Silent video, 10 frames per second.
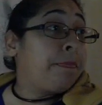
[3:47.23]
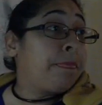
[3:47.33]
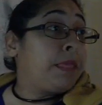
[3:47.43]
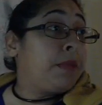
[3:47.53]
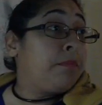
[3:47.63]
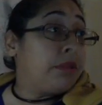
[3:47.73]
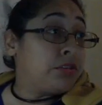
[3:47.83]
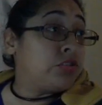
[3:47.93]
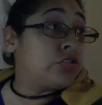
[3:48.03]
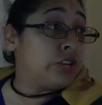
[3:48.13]
Measures
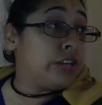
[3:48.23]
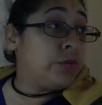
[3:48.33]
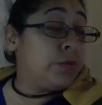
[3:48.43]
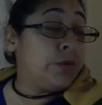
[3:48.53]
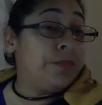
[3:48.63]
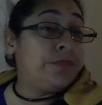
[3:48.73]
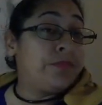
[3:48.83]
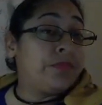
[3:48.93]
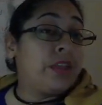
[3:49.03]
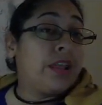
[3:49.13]
are equal.
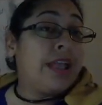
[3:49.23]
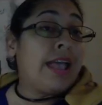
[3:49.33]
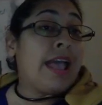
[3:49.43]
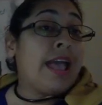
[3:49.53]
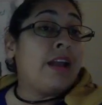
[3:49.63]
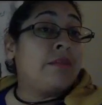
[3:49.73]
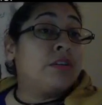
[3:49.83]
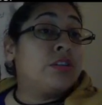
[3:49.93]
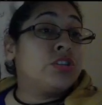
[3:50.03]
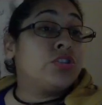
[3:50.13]
And I'm going to
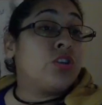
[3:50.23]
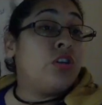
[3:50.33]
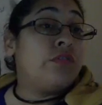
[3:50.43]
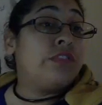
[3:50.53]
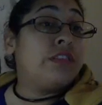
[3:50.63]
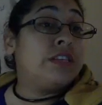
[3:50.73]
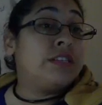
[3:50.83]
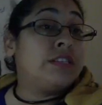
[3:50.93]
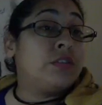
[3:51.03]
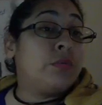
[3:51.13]
solve this
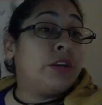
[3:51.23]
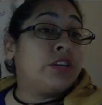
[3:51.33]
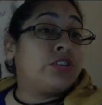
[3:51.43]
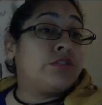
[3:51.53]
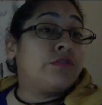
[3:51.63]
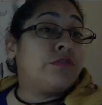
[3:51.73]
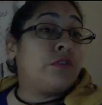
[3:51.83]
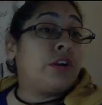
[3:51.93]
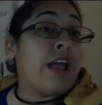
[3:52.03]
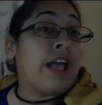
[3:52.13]
equation for
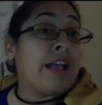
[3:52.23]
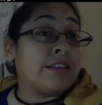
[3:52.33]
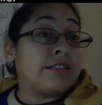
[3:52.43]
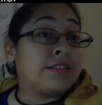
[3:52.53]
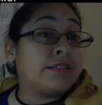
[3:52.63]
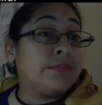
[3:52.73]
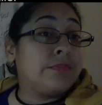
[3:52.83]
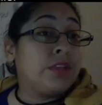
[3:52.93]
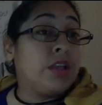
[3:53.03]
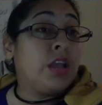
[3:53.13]
x.
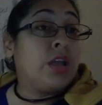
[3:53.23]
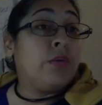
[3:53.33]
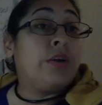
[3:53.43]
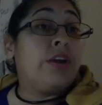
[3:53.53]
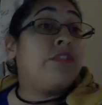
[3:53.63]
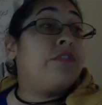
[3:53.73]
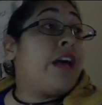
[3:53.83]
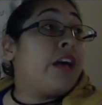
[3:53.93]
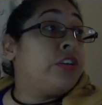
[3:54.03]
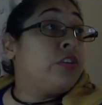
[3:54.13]
And whatever
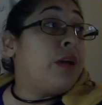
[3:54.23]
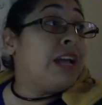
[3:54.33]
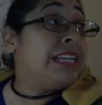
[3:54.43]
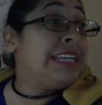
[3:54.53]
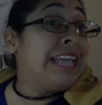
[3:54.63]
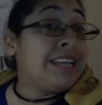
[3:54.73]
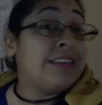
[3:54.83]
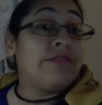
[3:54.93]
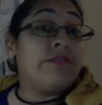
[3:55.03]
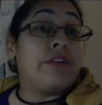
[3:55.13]
value I get
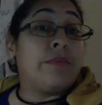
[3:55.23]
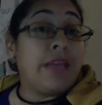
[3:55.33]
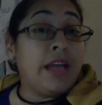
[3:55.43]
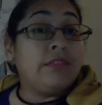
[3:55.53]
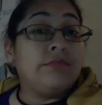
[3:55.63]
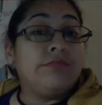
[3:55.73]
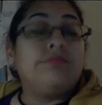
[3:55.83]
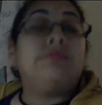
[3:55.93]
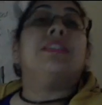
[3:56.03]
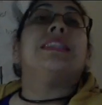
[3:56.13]
from that,
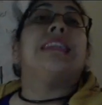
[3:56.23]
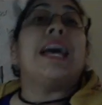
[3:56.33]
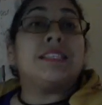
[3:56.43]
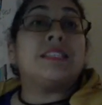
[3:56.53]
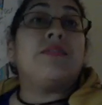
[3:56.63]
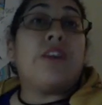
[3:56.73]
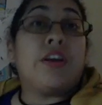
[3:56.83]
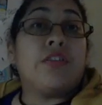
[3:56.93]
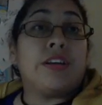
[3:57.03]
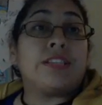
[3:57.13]
that's the value of
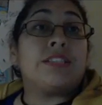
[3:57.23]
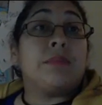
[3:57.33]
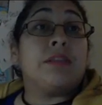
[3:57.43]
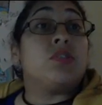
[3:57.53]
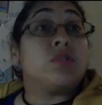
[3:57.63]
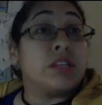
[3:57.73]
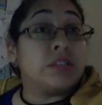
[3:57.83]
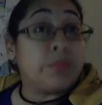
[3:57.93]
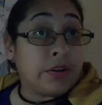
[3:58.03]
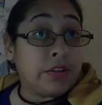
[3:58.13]
x that makes those lines
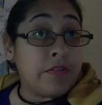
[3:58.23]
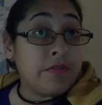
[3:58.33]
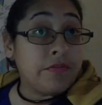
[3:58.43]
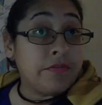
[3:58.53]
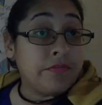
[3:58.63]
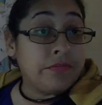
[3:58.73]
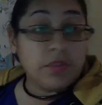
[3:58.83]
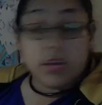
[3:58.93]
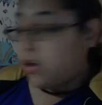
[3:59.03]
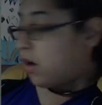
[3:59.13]
parallel.
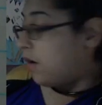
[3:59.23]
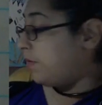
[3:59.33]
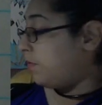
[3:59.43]
All right, what do